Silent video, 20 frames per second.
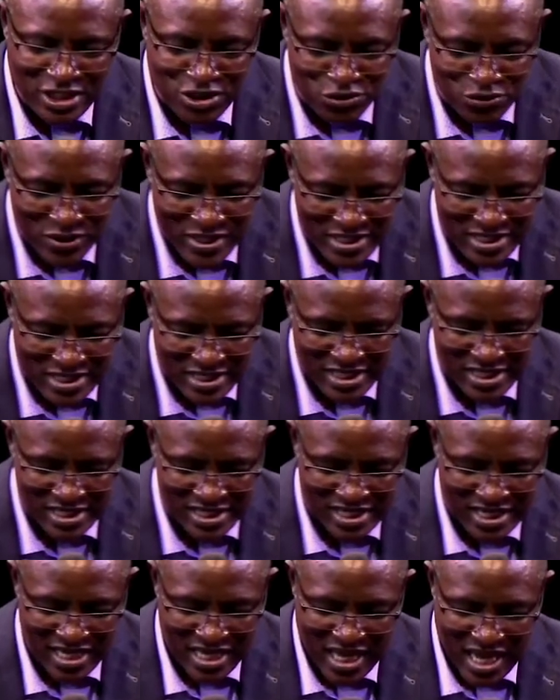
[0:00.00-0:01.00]

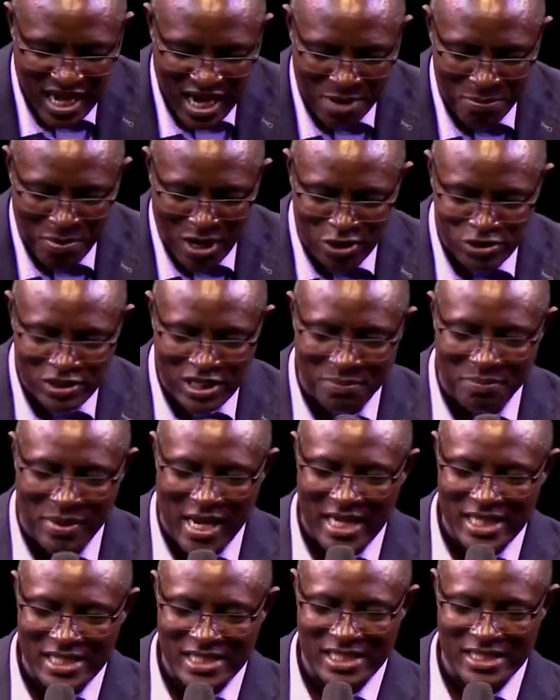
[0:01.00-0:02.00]
interesting about
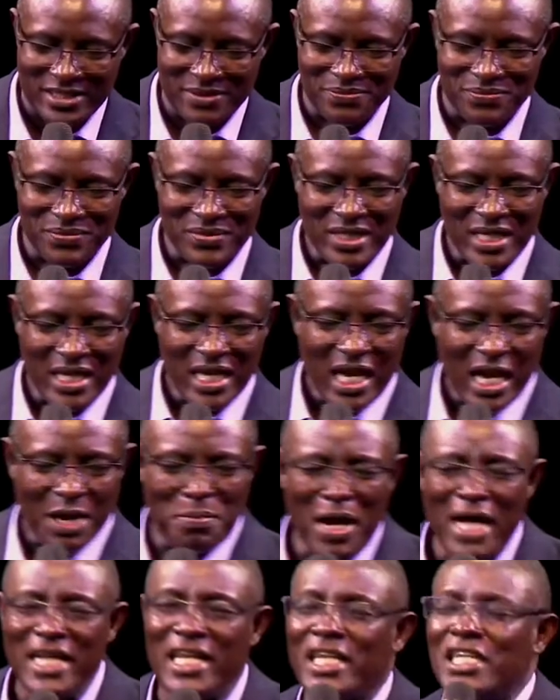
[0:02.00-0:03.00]
abiding.
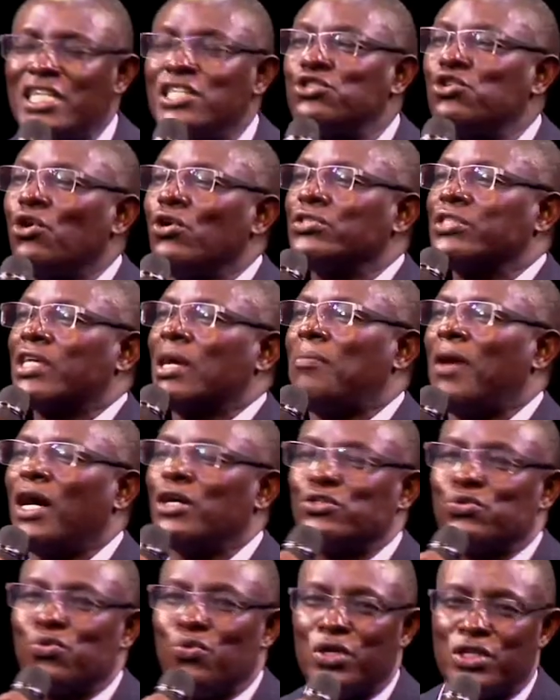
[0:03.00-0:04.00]
Abiding is also
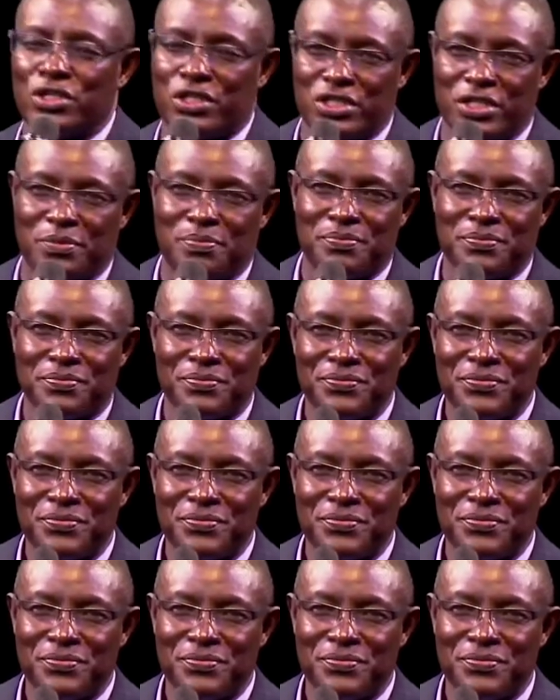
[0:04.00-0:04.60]
about worship.